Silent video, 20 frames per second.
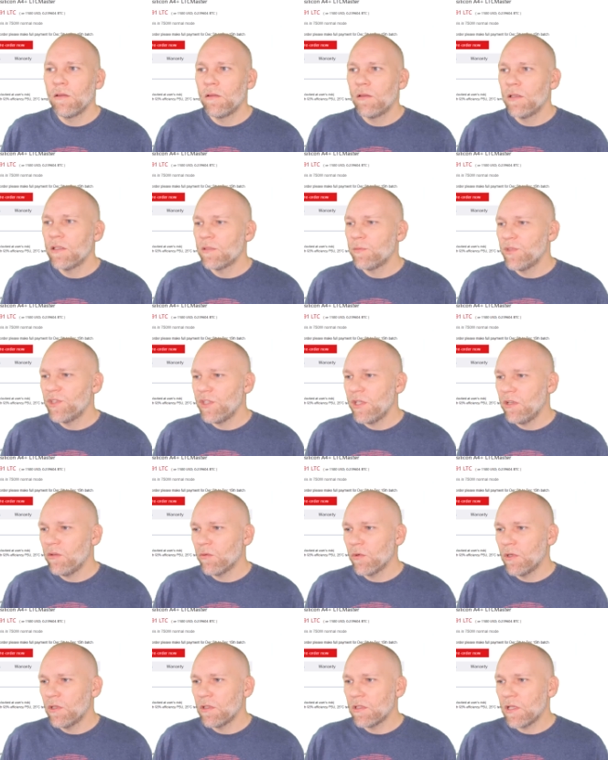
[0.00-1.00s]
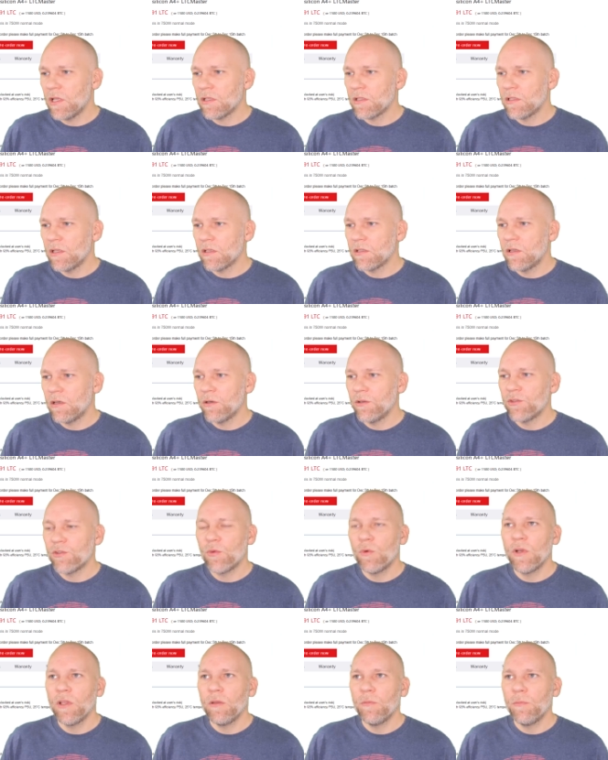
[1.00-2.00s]
This machine runs at
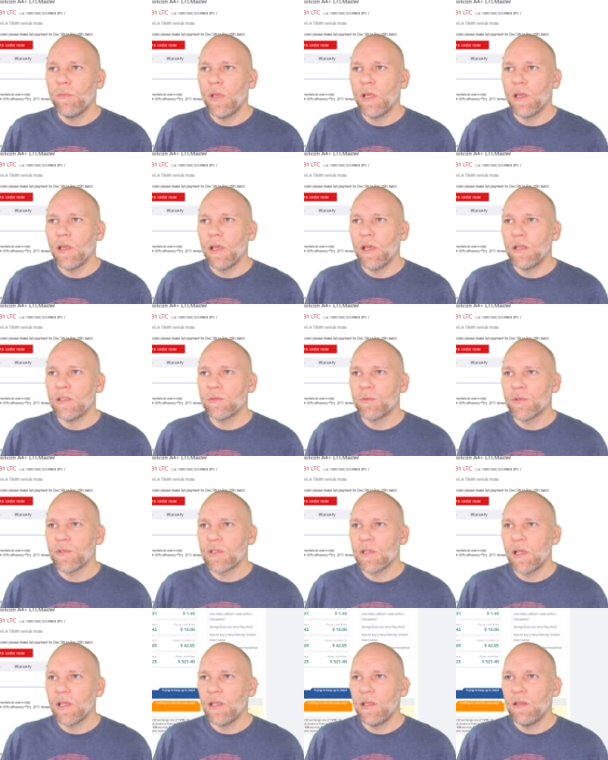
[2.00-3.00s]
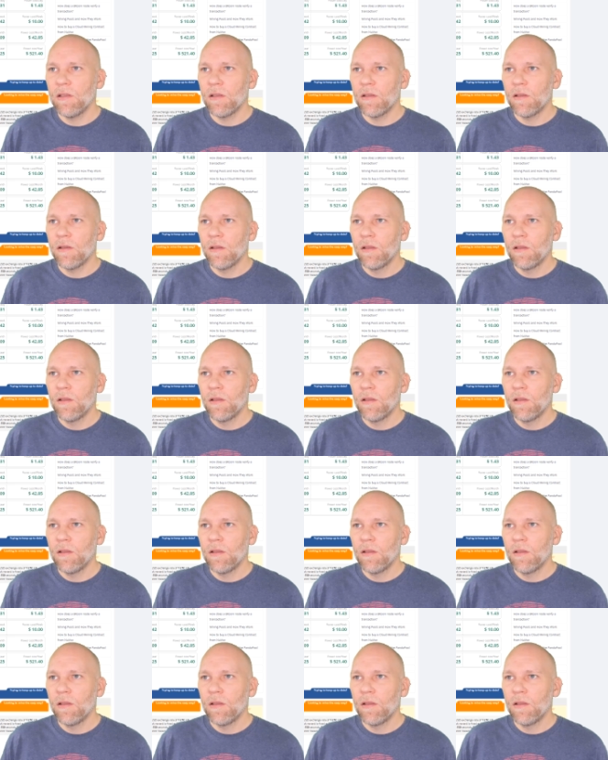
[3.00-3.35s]
620 megahash per second